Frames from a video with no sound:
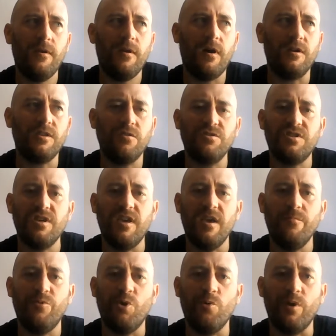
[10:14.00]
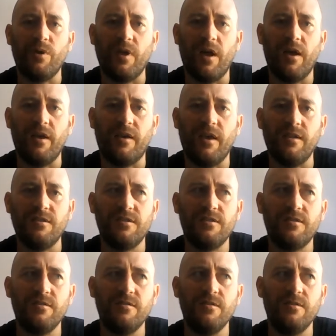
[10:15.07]
I don't see him doing that
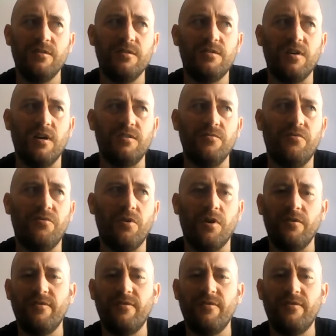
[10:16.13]
against Tyson Fury.